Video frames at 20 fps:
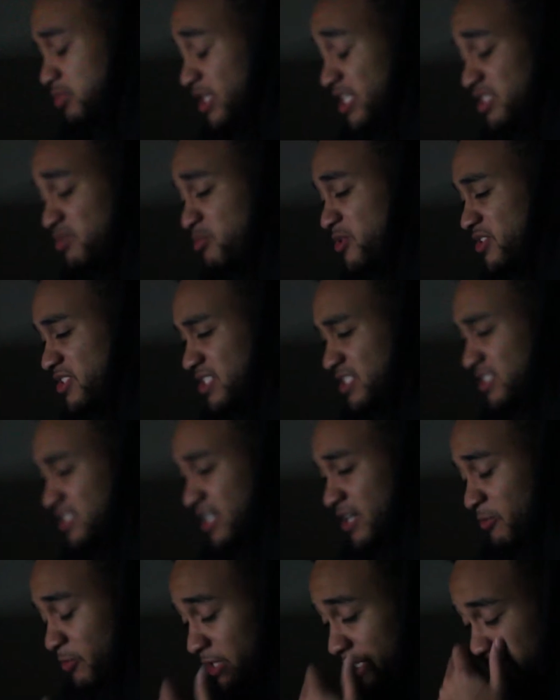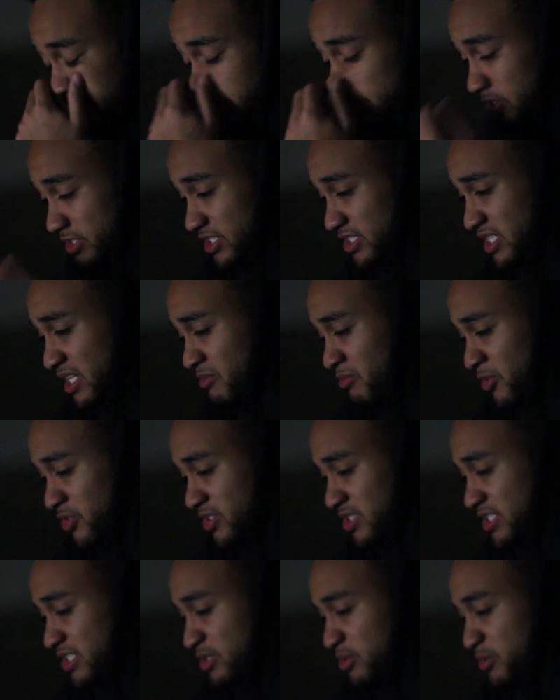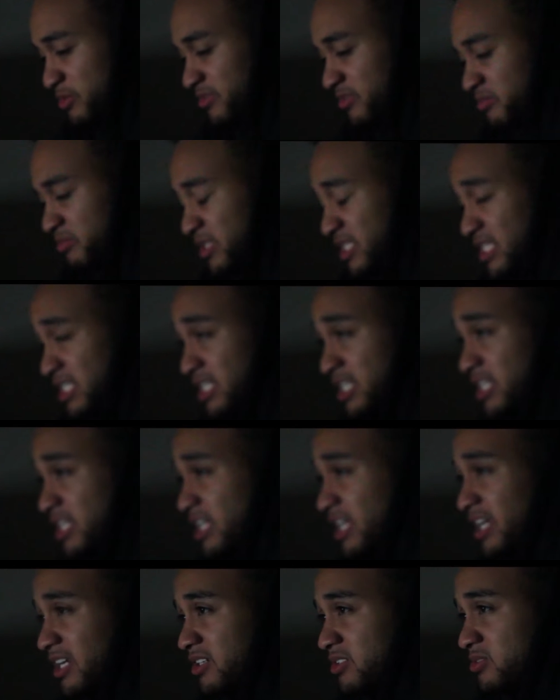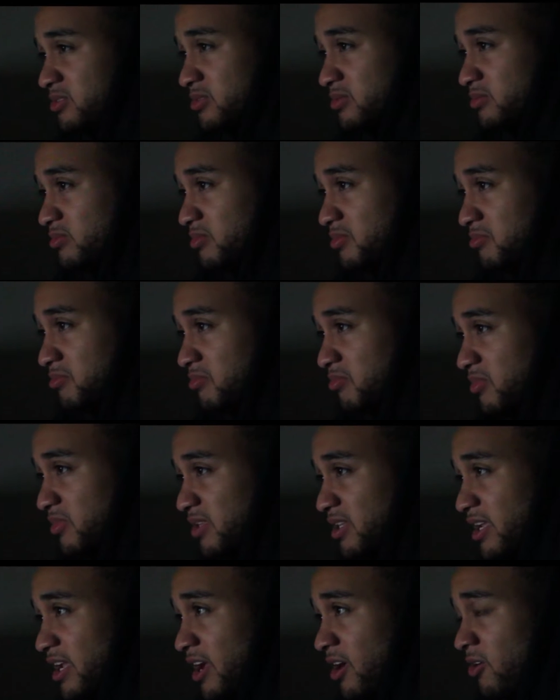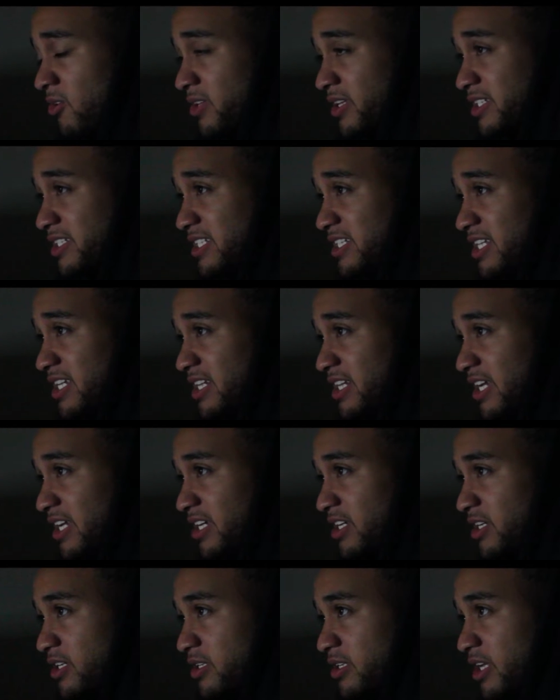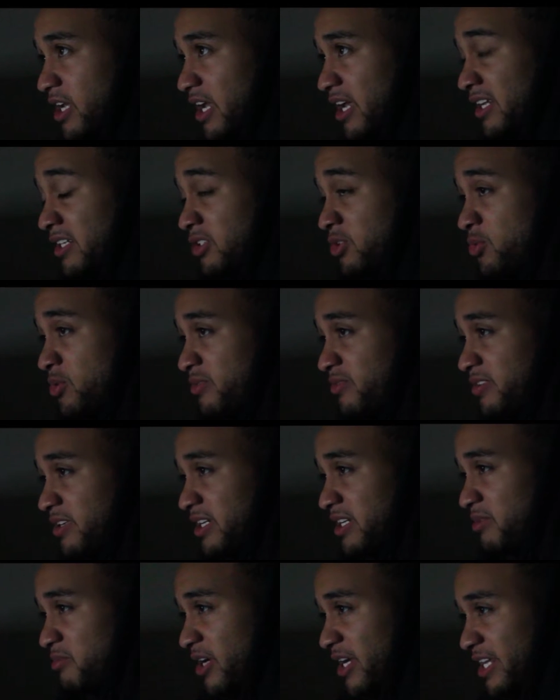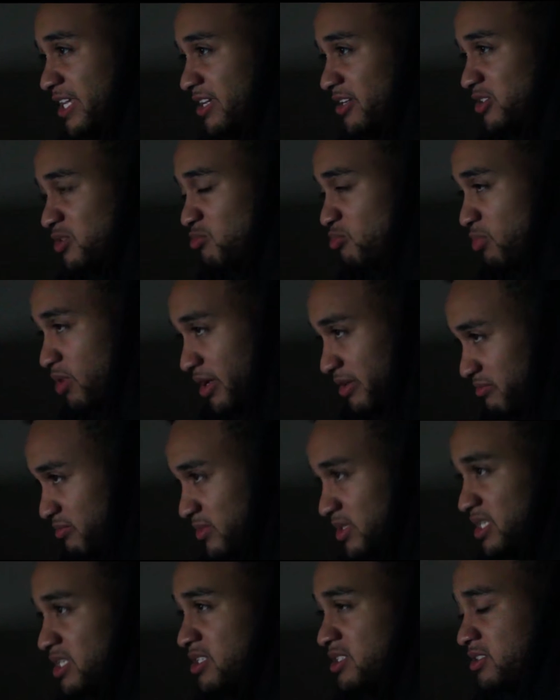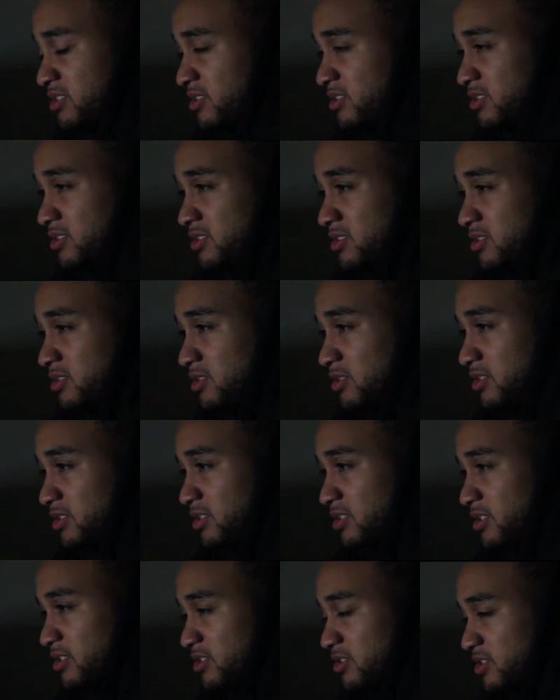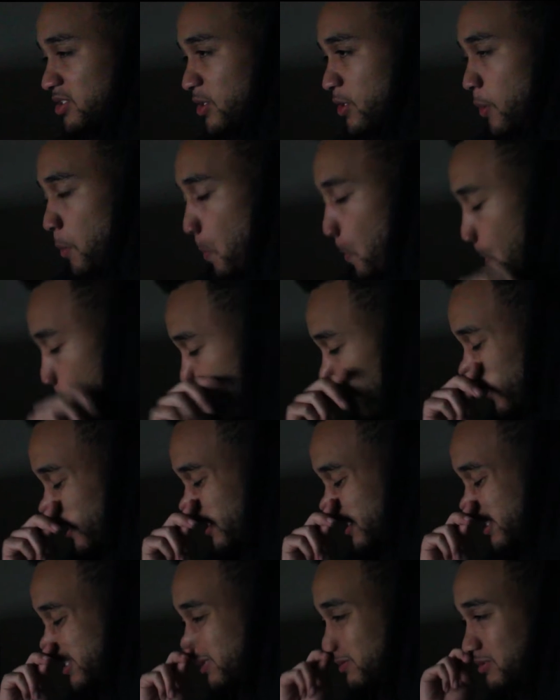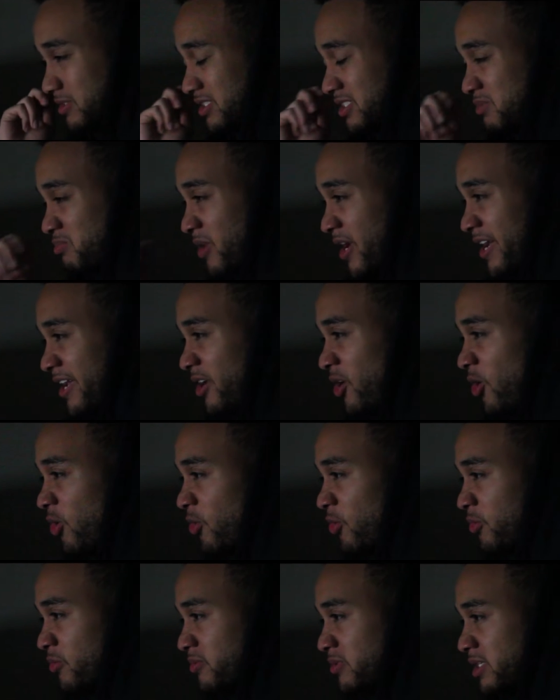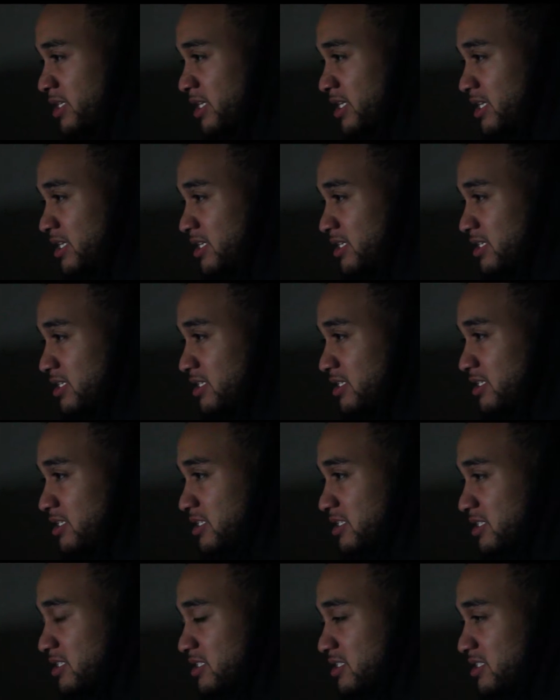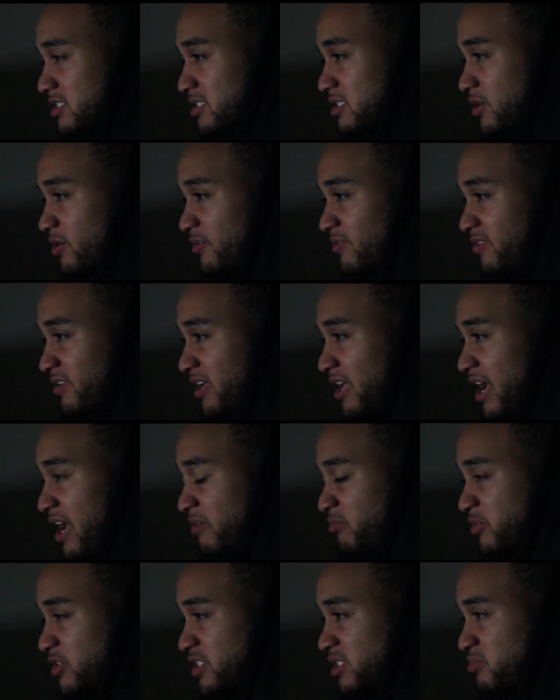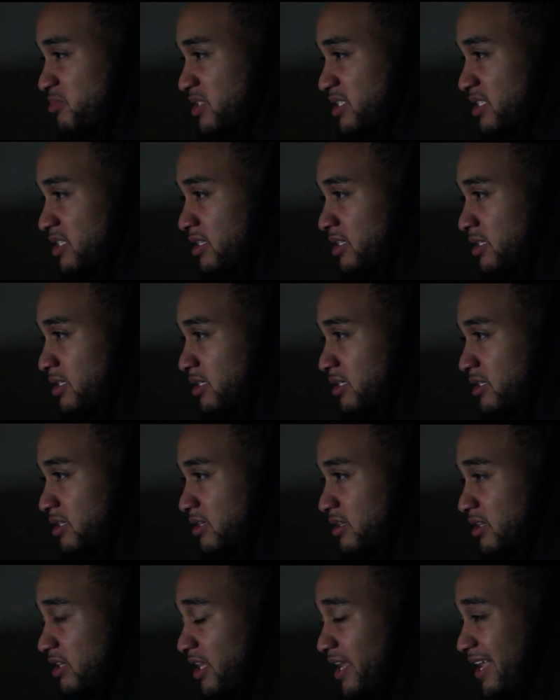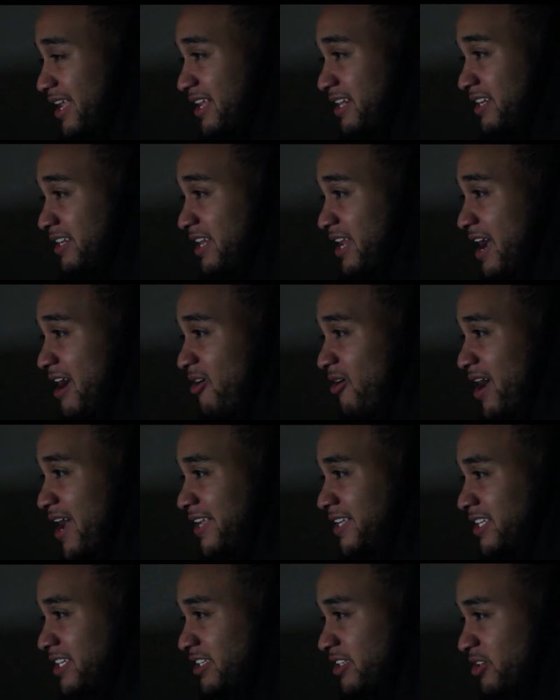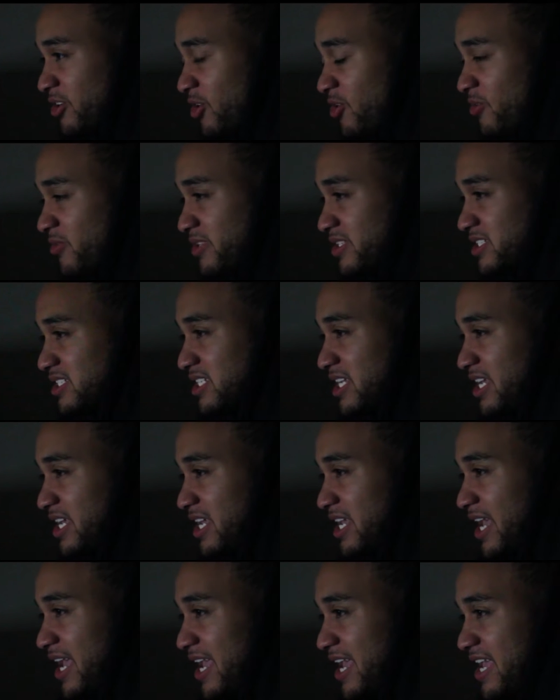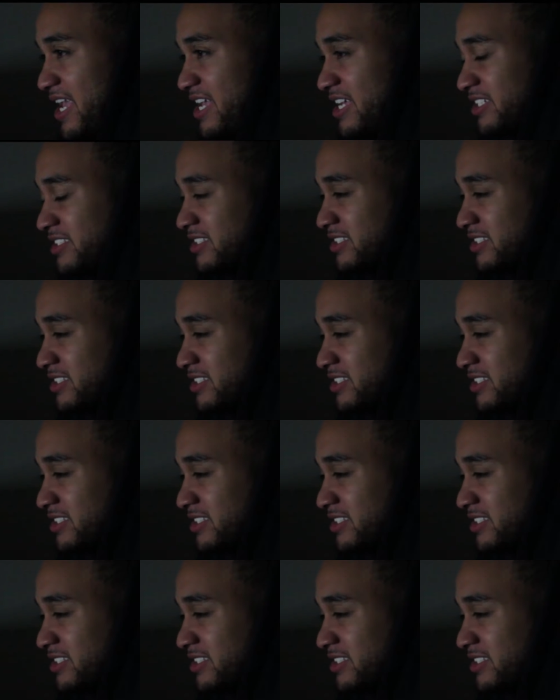Plus, most of the time when I do this, I mostly do it for me. I don't like to think like I do it for anybody else but me. So it's my own self-accomplishment. Like, now I can go and say, hey,